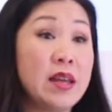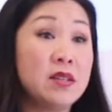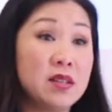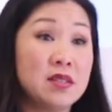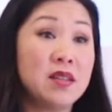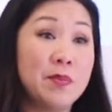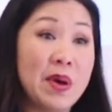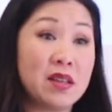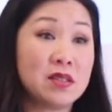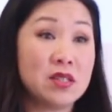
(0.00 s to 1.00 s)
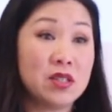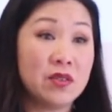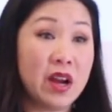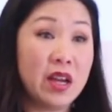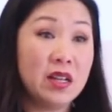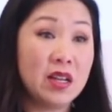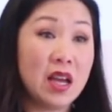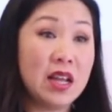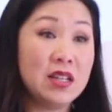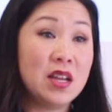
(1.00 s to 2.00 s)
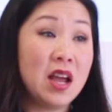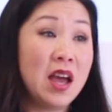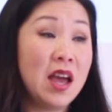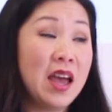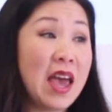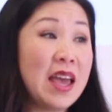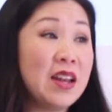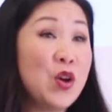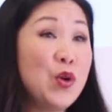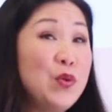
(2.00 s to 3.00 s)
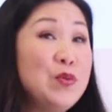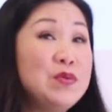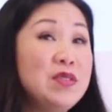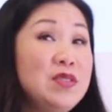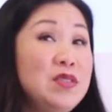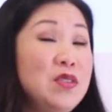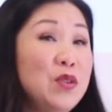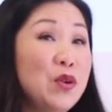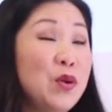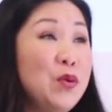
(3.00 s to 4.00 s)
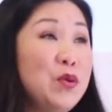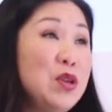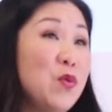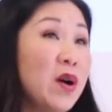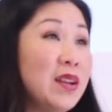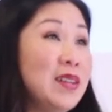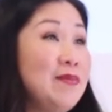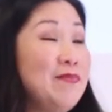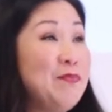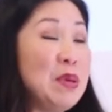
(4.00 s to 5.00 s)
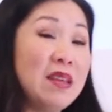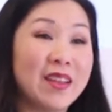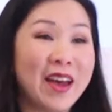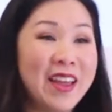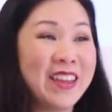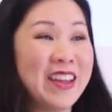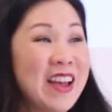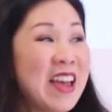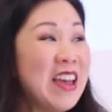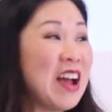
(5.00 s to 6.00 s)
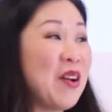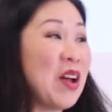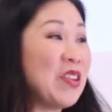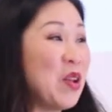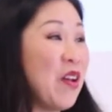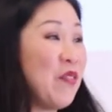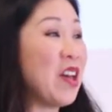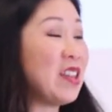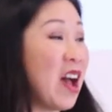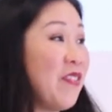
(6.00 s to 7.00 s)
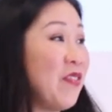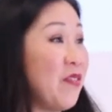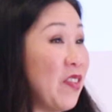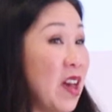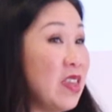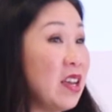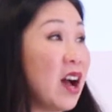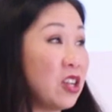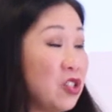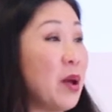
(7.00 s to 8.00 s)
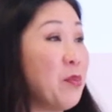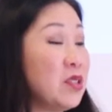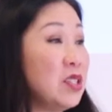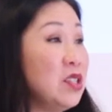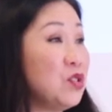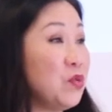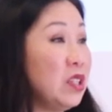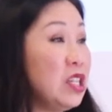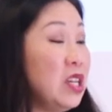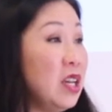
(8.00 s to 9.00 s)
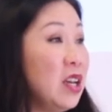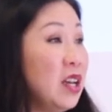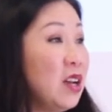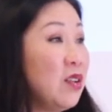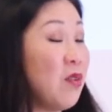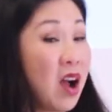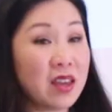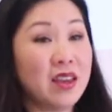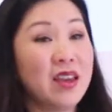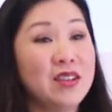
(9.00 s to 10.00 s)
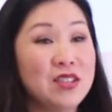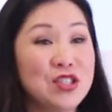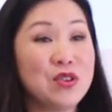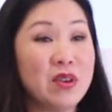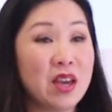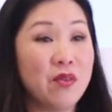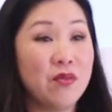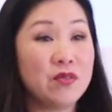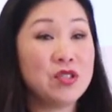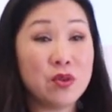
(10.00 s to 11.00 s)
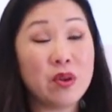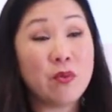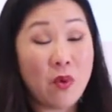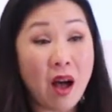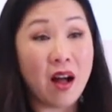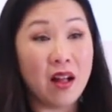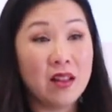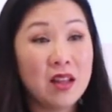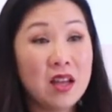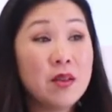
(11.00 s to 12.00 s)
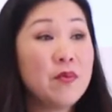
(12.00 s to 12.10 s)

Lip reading: that does it the best, right? And who do you want to be like? If I think, gosh, that person is really rocking it and doing well,